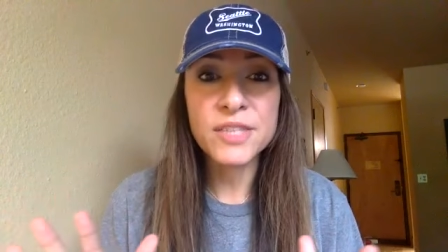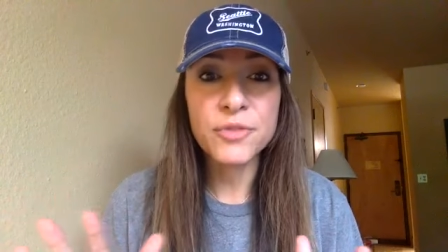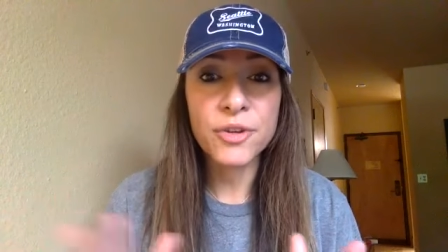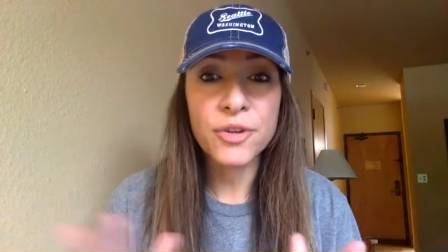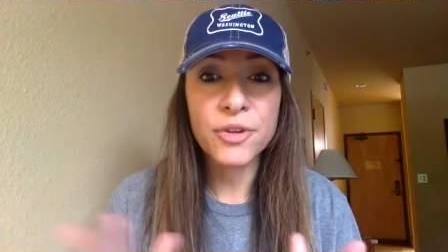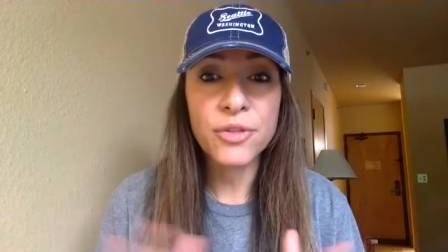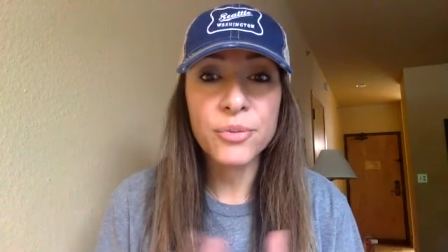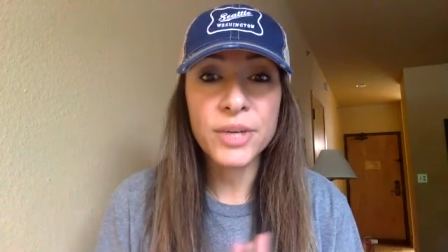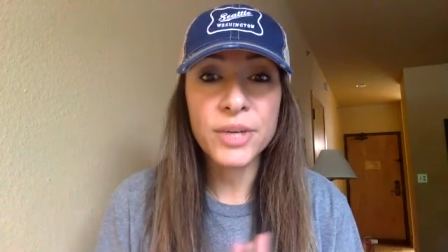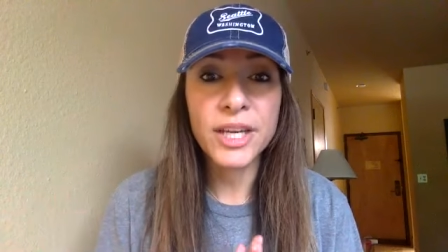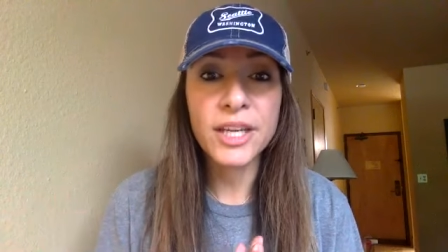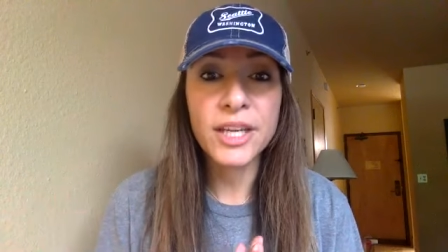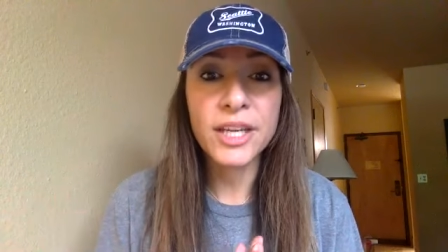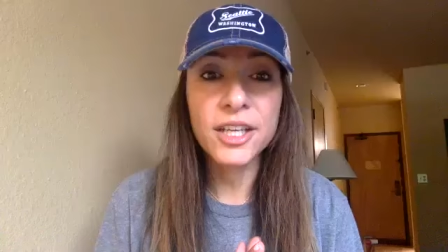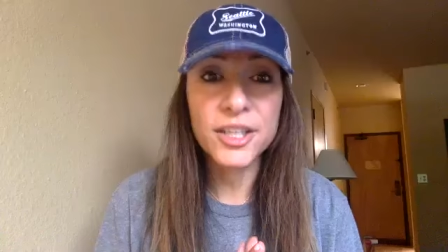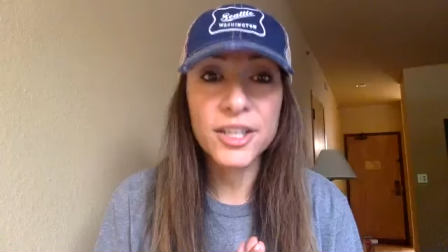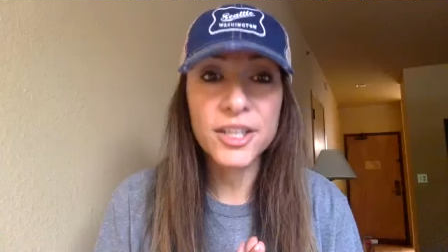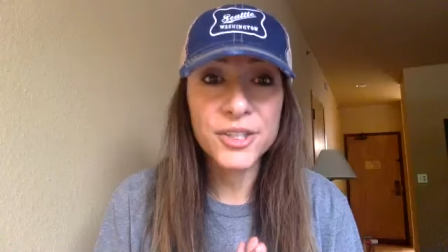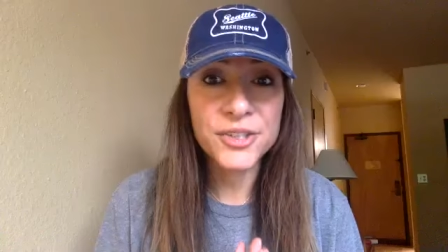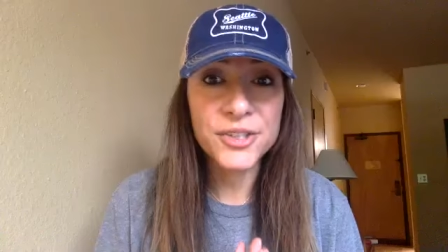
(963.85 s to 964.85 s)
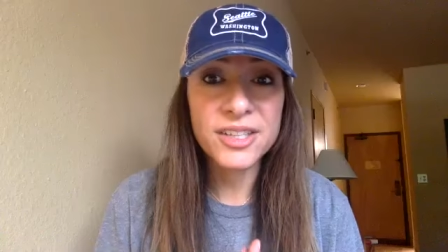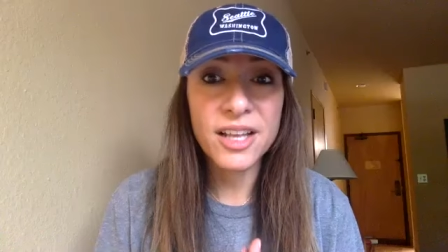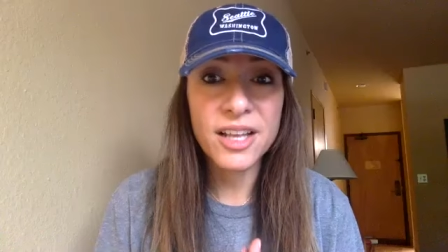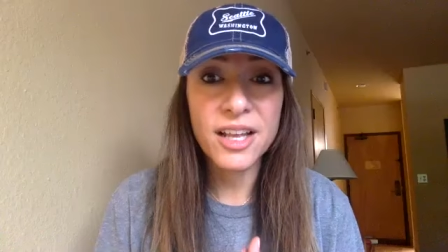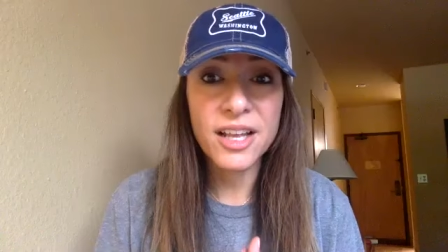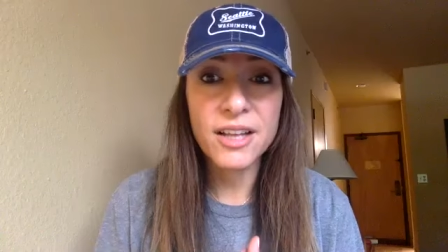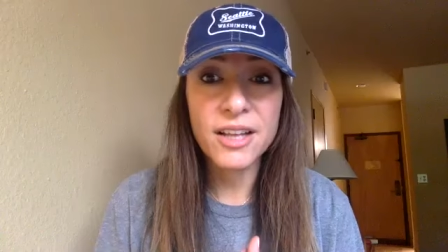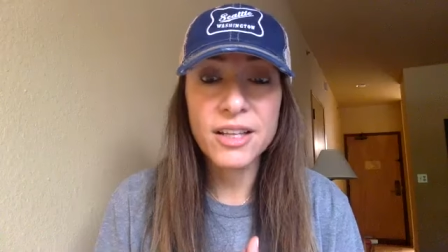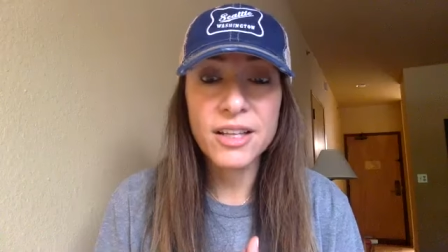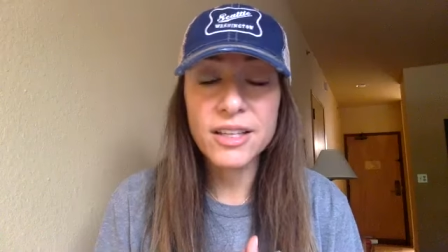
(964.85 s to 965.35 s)
for three
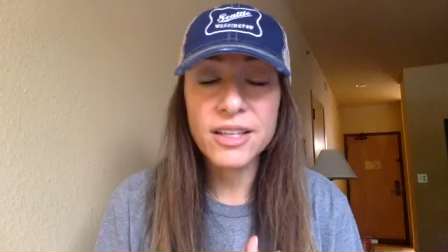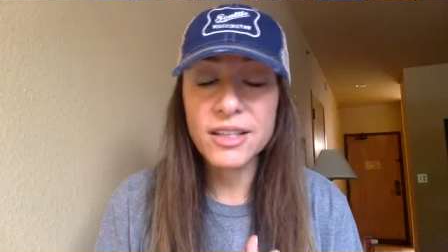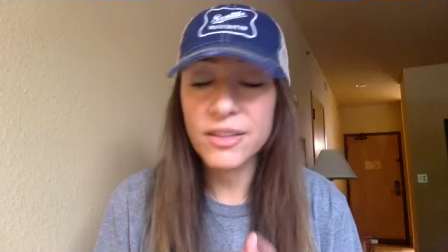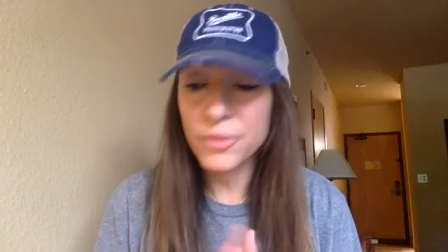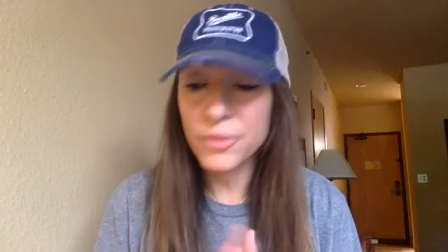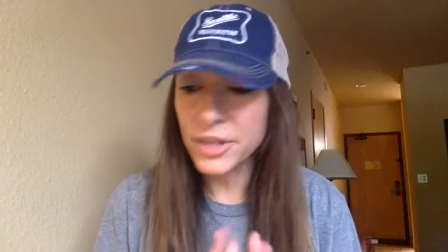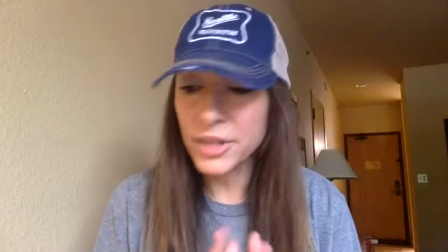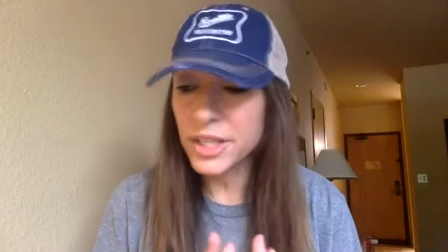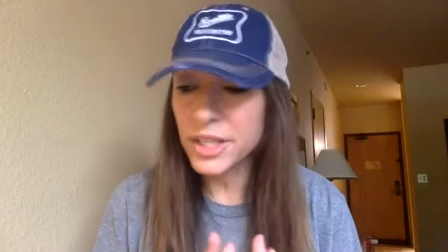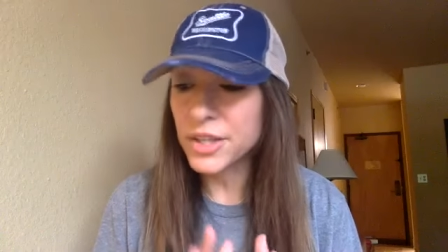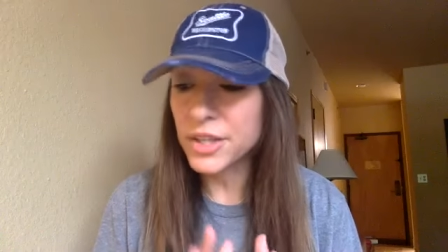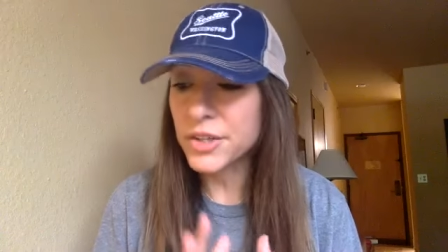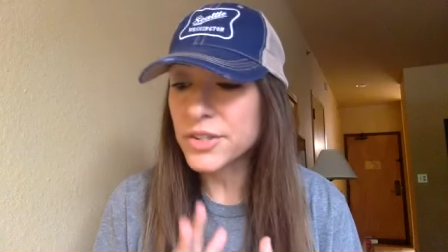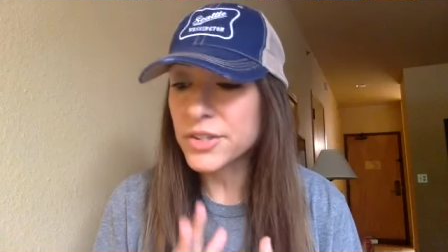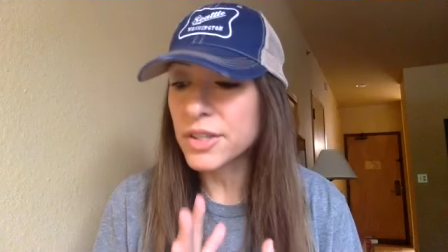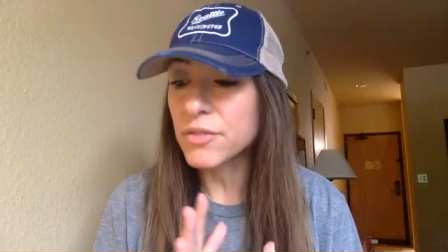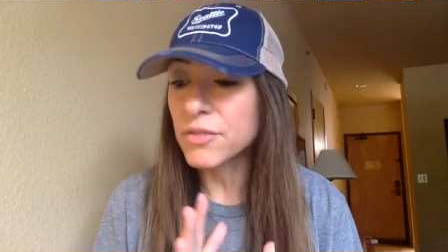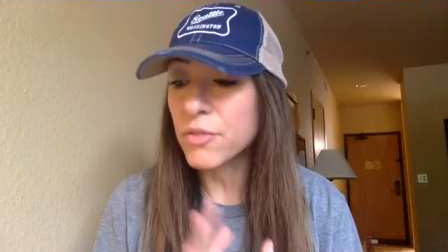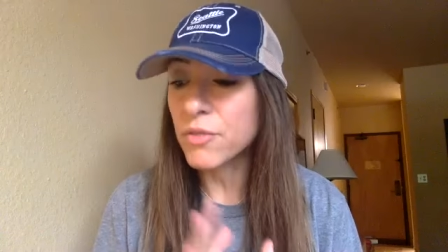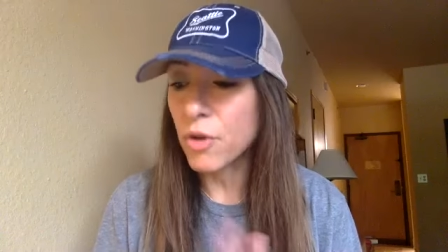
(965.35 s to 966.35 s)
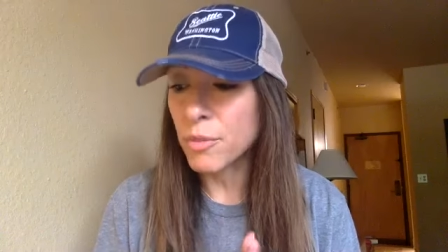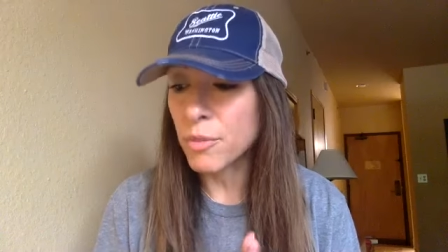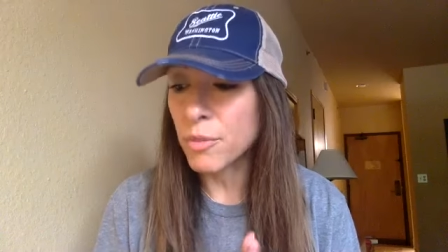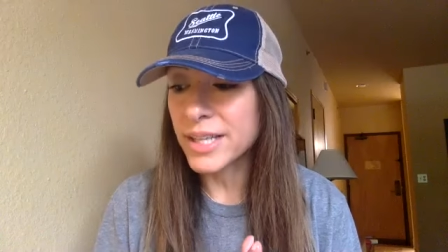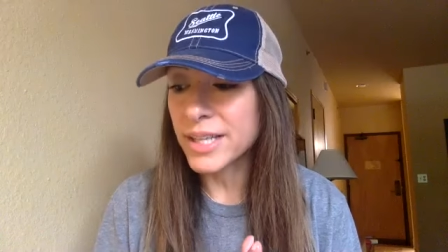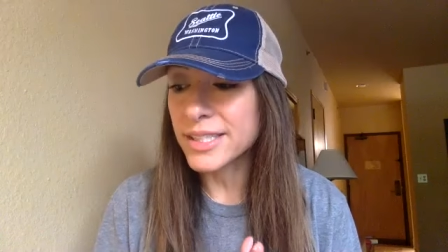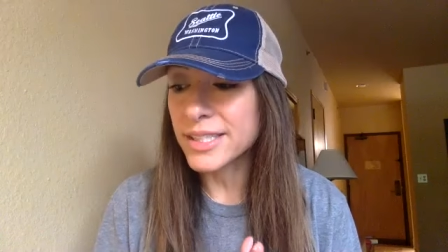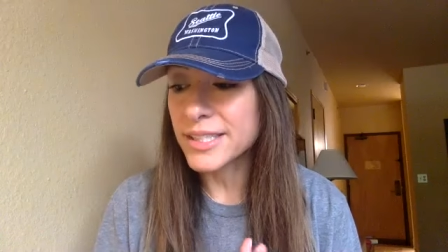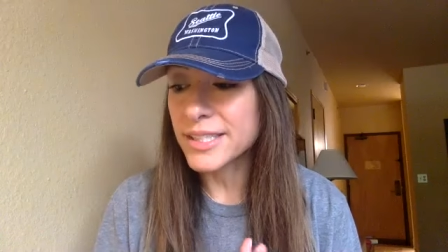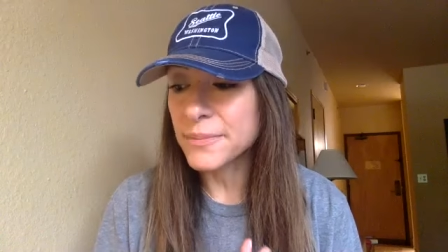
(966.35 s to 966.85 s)
years, three years and four
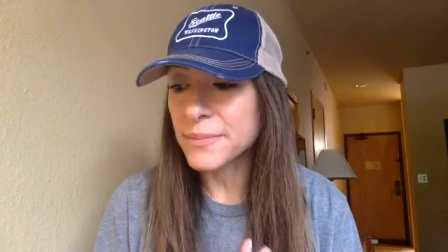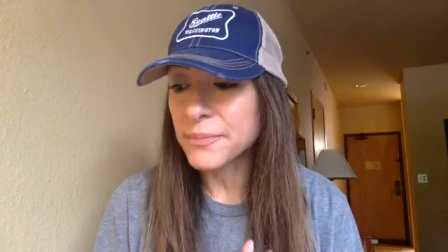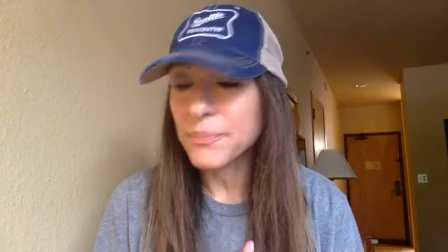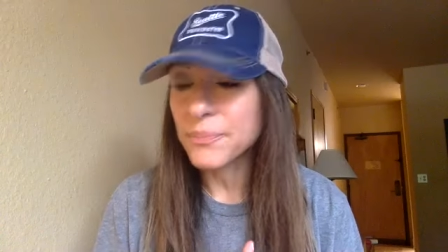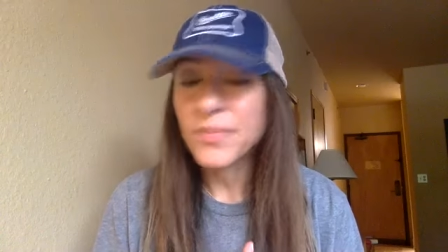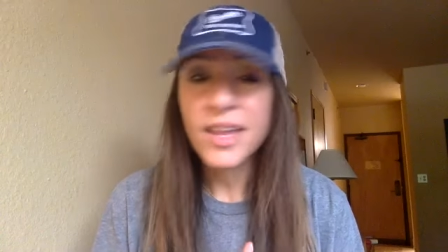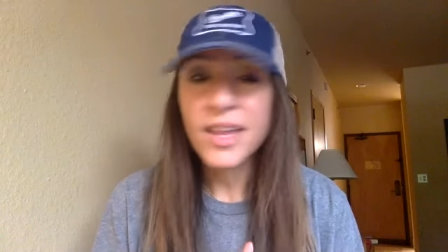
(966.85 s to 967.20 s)
months.